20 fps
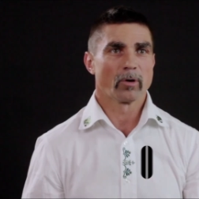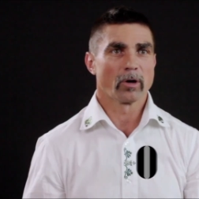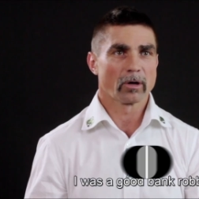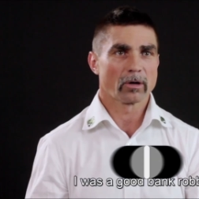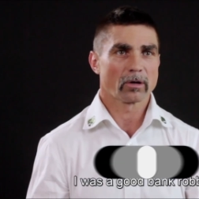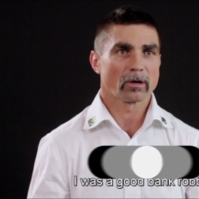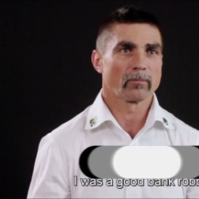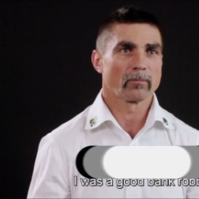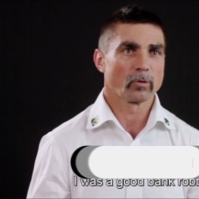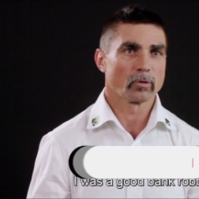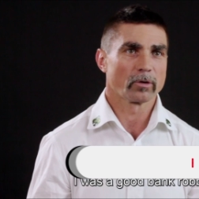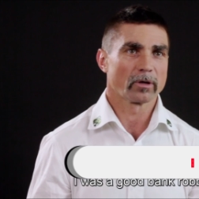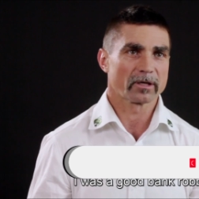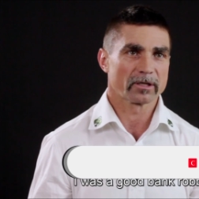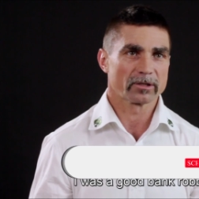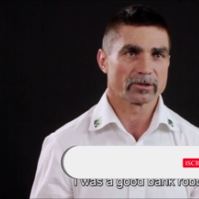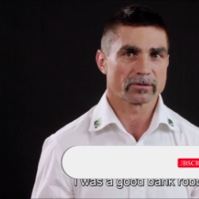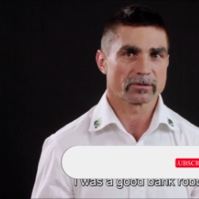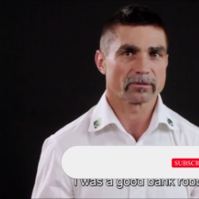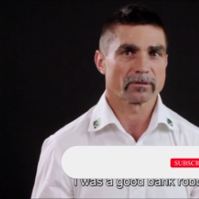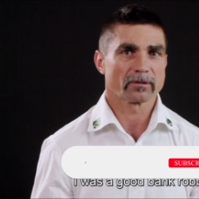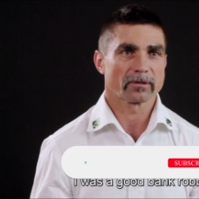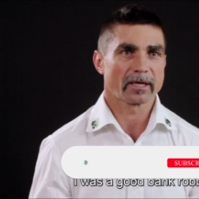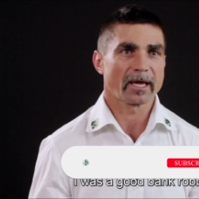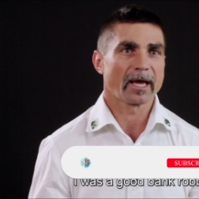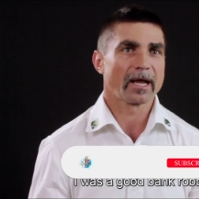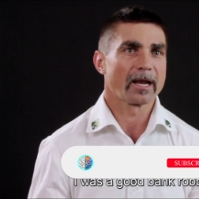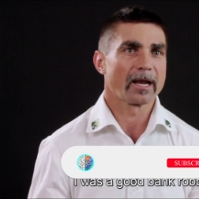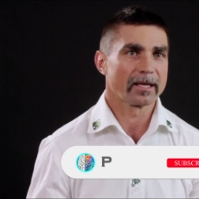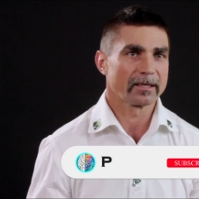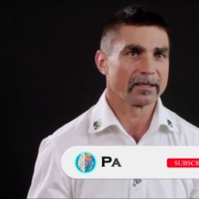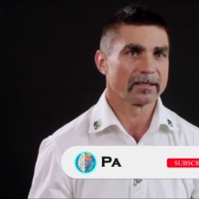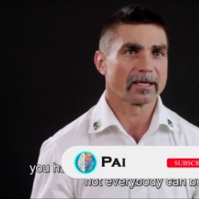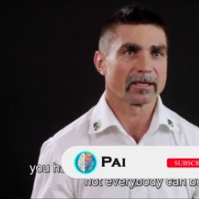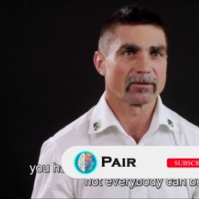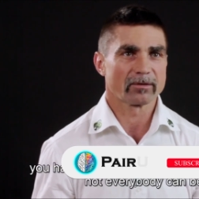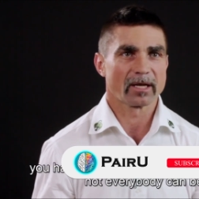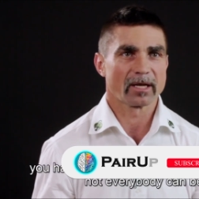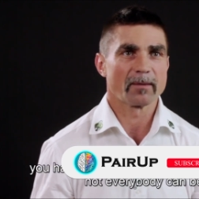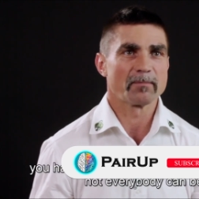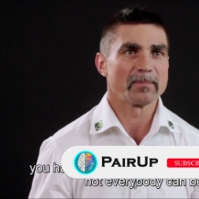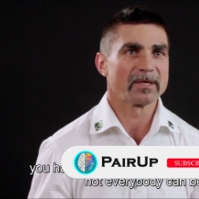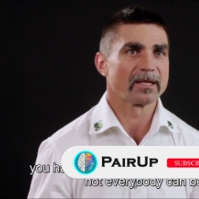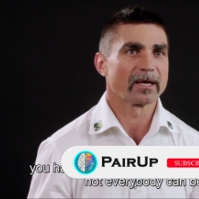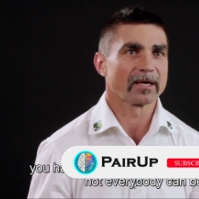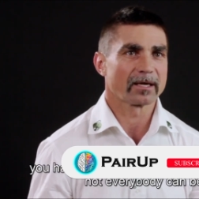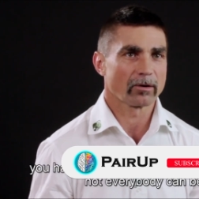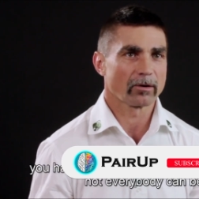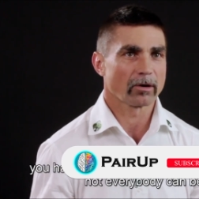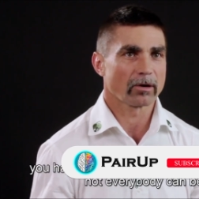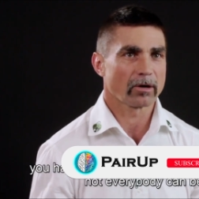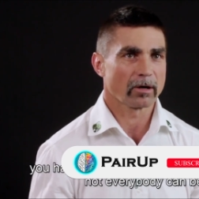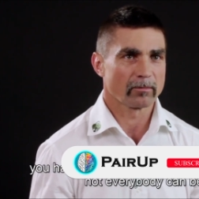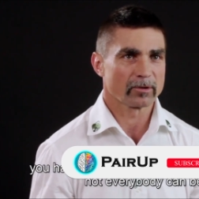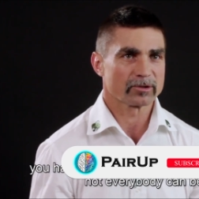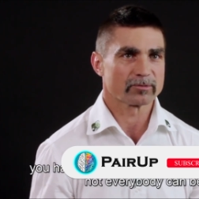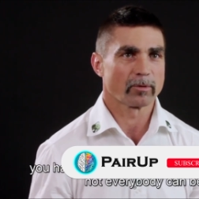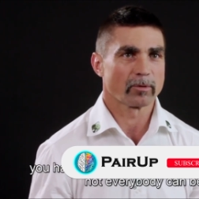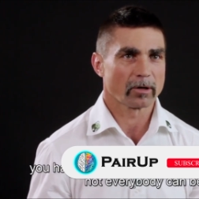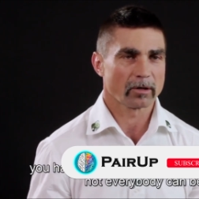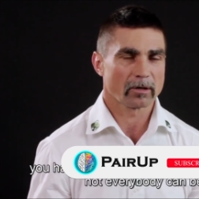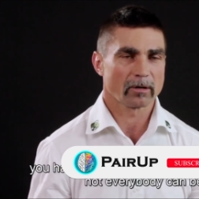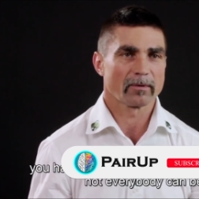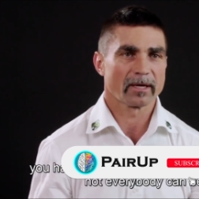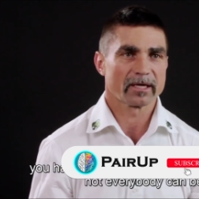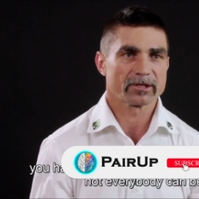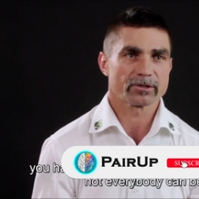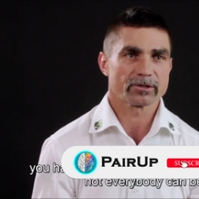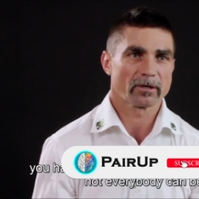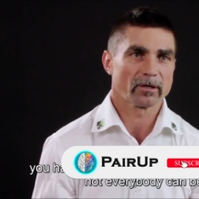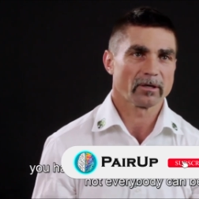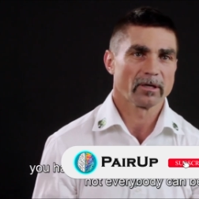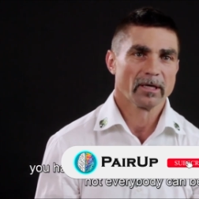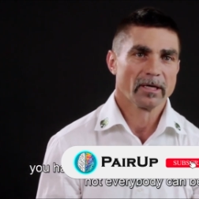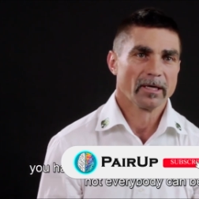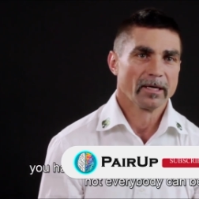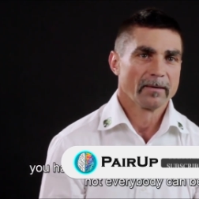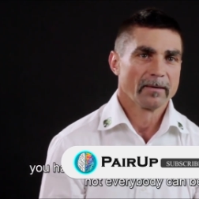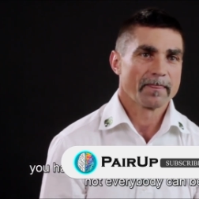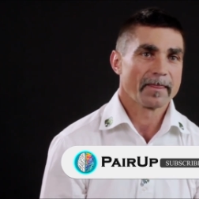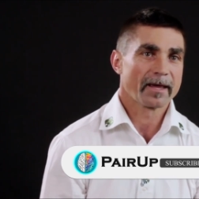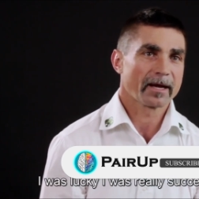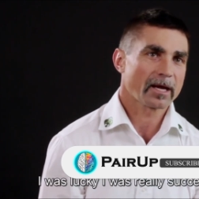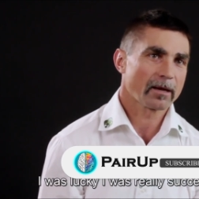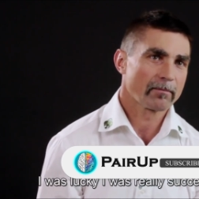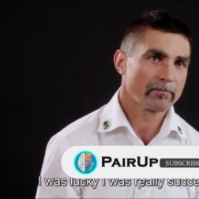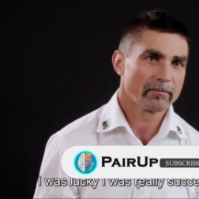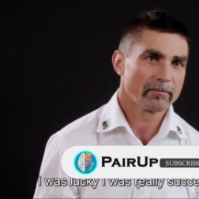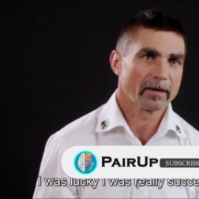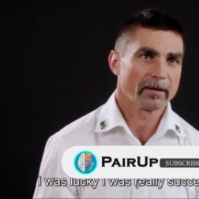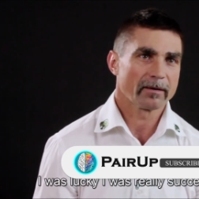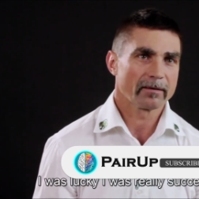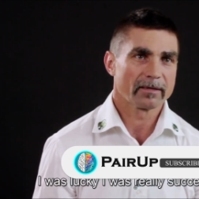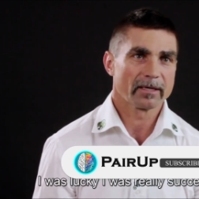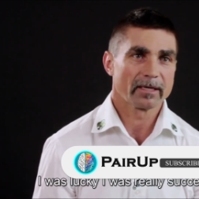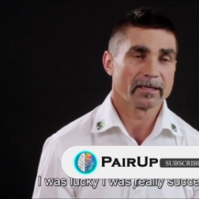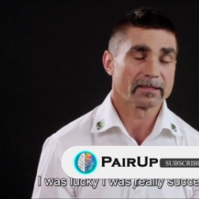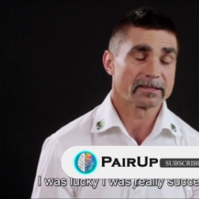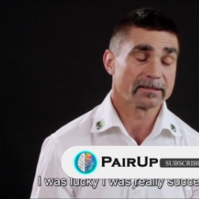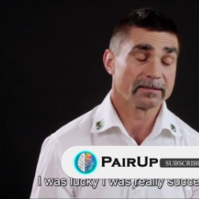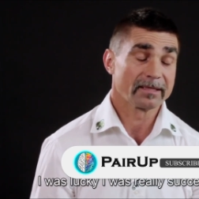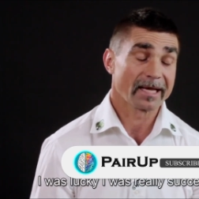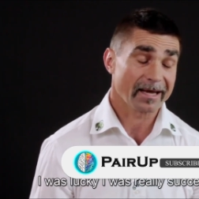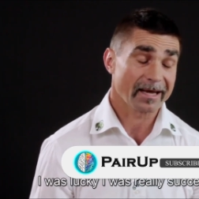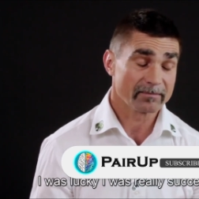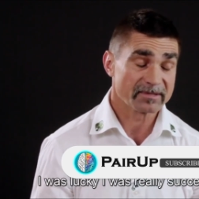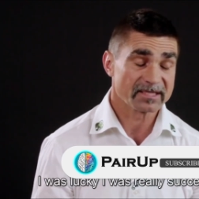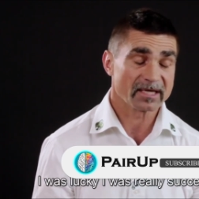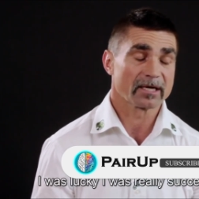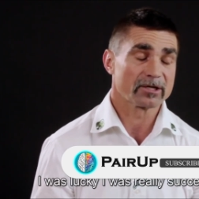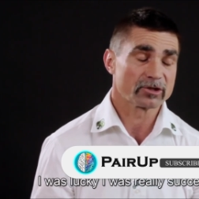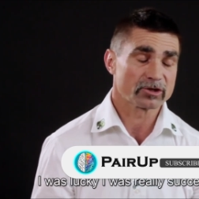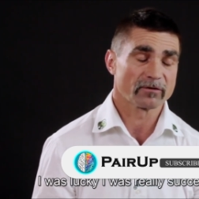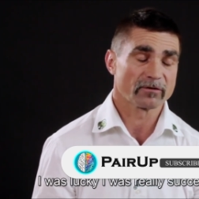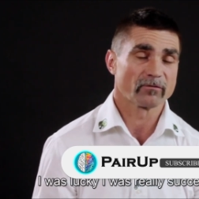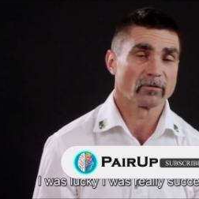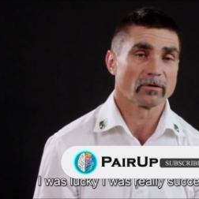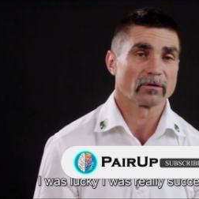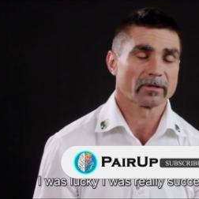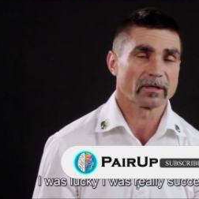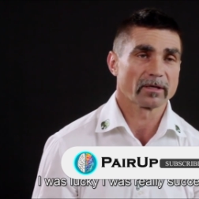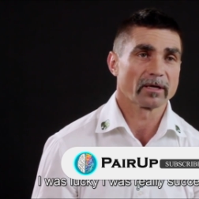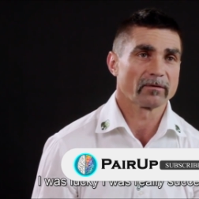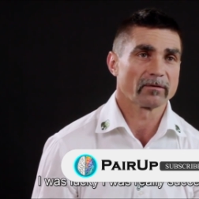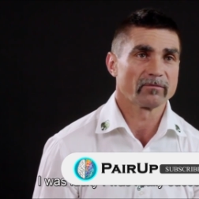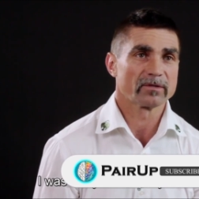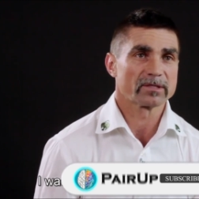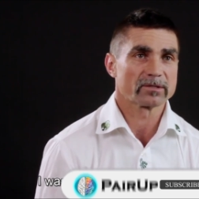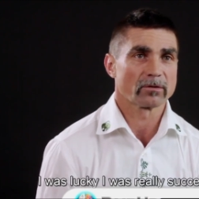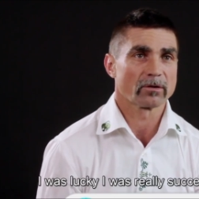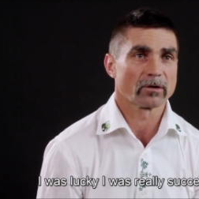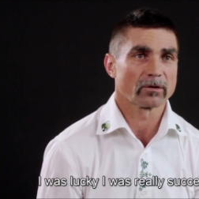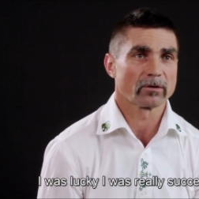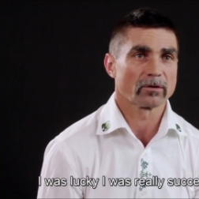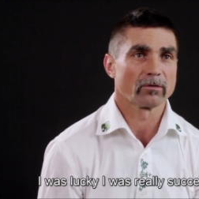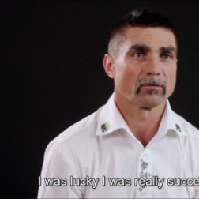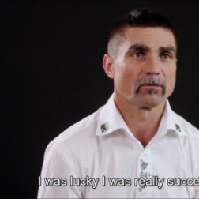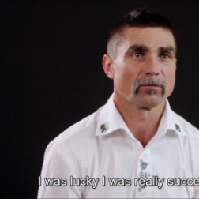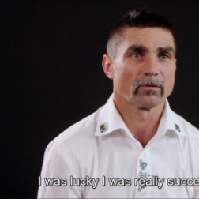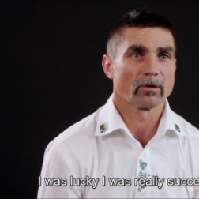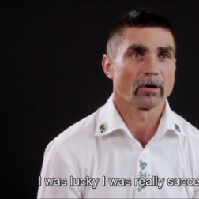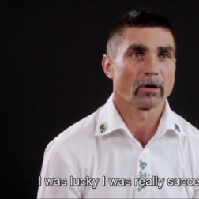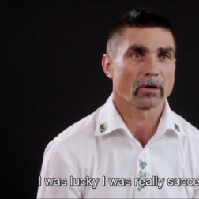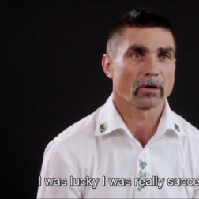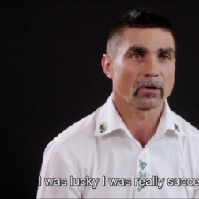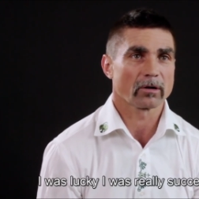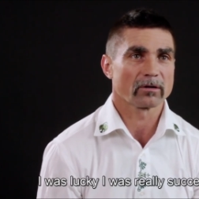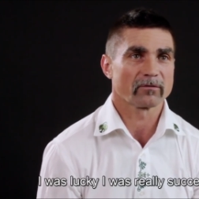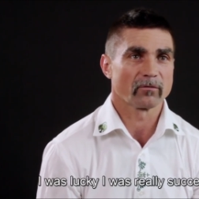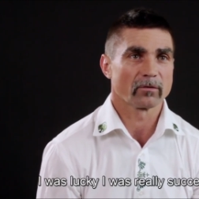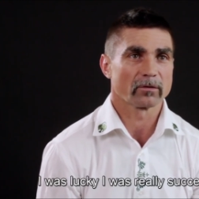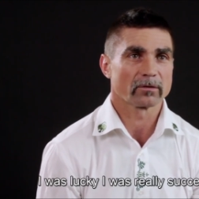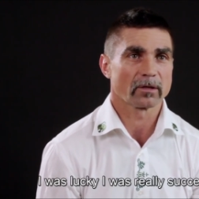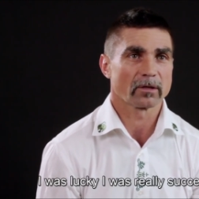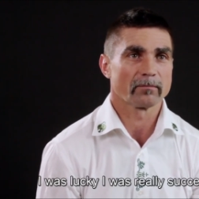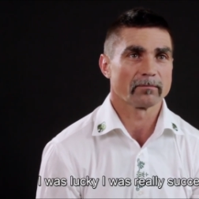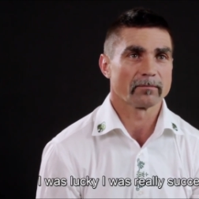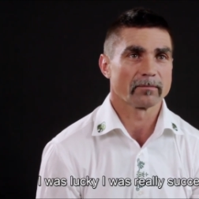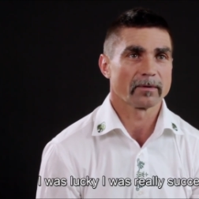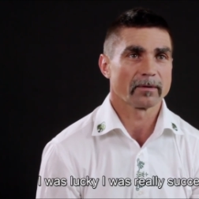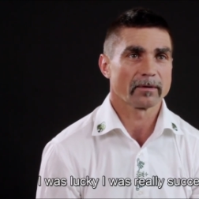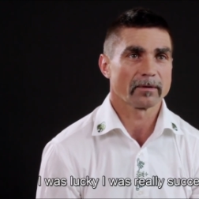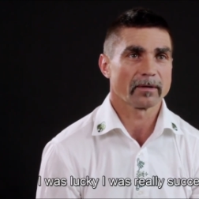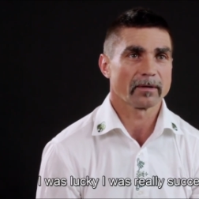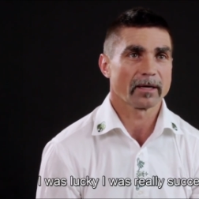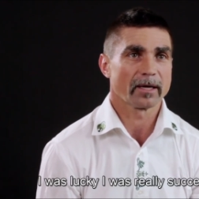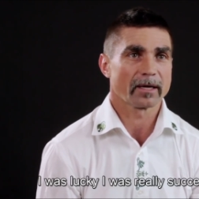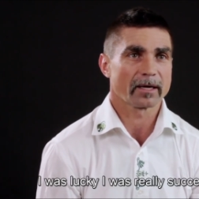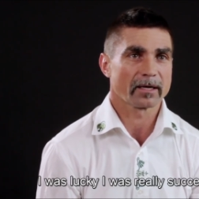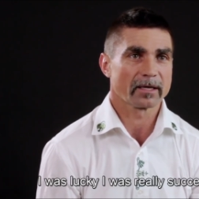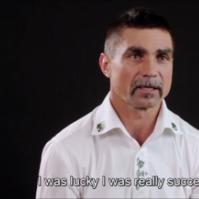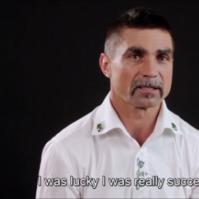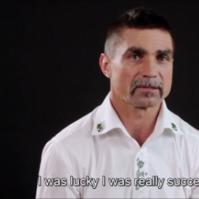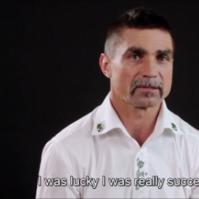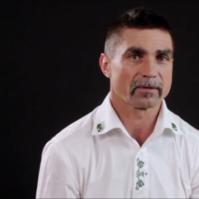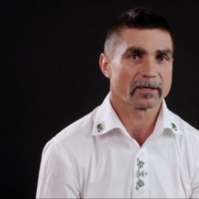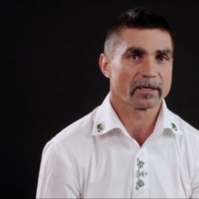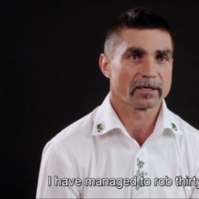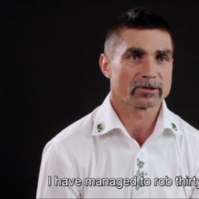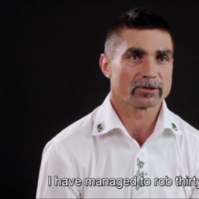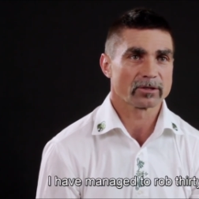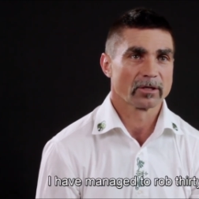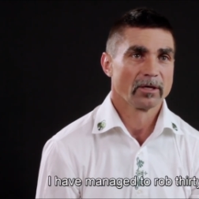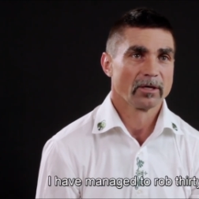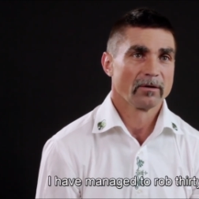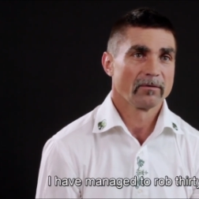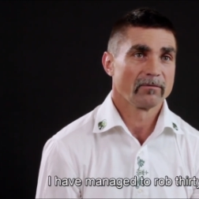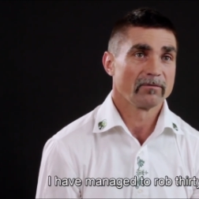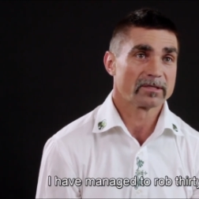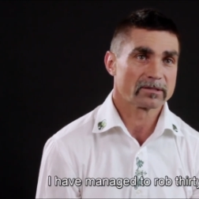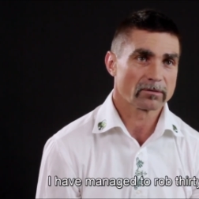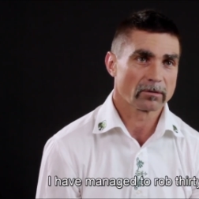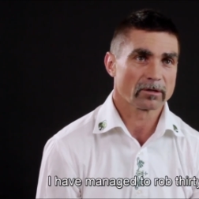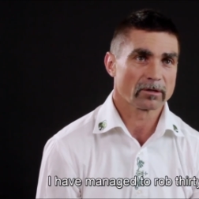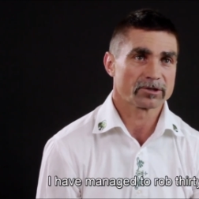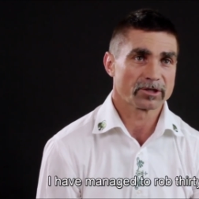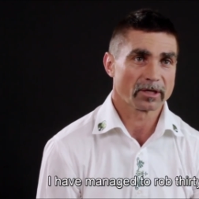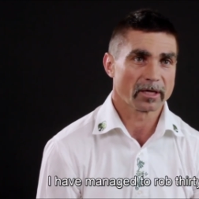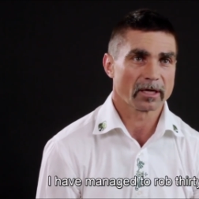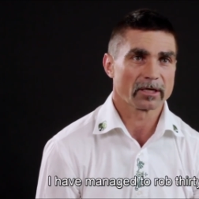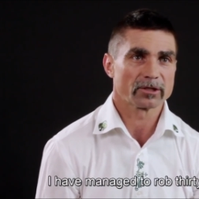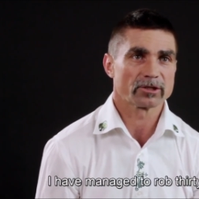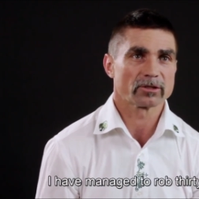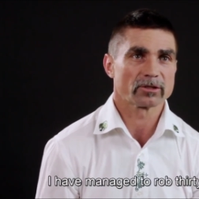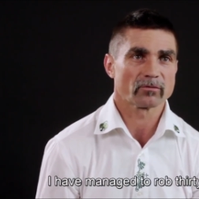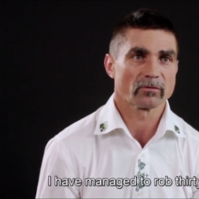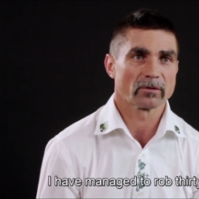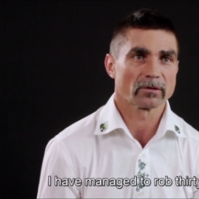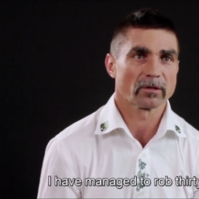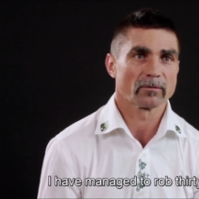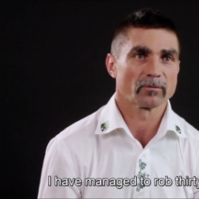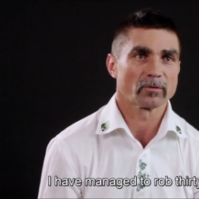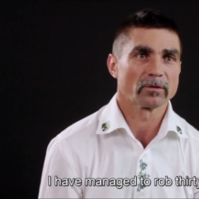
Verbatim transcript: Once in Hungary, Ambrus applied for political asylum and citizenship. He began to make a living for himself in Hungary through a variety of jobs, working as everything from a gravedigger to a